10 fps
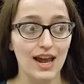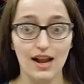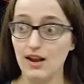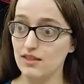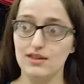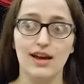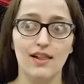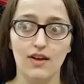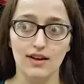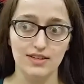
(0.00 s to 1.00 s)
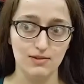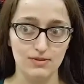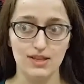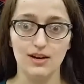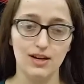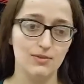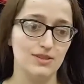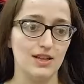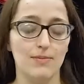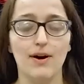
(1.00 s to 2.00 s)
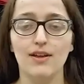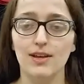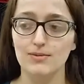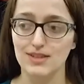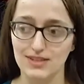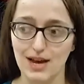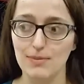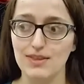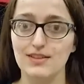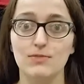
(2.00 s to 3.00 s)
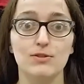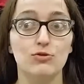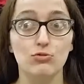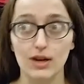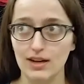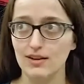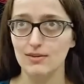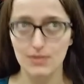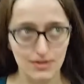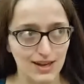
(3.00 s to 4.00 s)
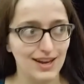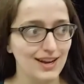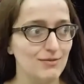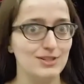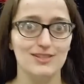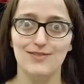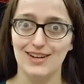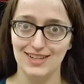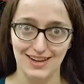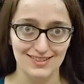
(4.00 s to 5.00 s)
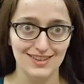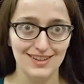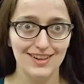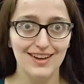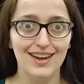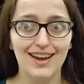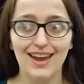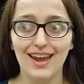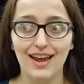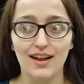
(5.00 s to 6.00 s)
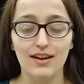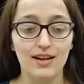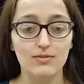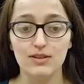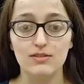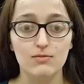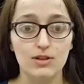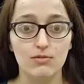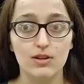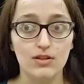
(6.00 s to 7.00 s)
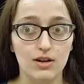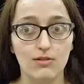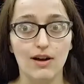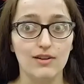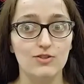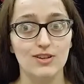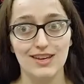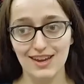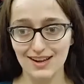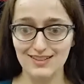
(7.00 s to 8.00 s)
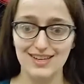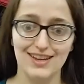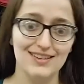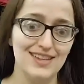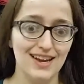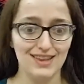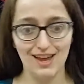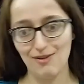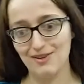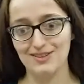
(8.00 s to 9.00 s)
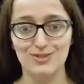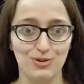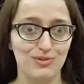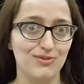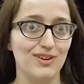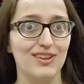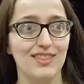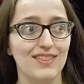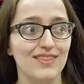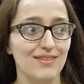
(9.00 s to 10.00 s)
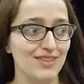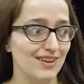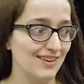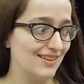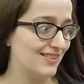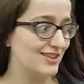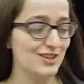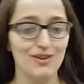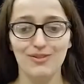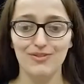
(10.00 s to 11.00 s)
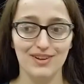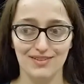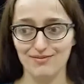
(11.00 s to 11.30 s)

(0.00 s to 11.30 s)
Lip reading: and nothing got lost. He was there, he was on the ball, he was on top of things, he was great at communicating, which is fantastic, and he was also really, really good at crowd control. You get kids, they get excited, they all wanna storm the front of the show,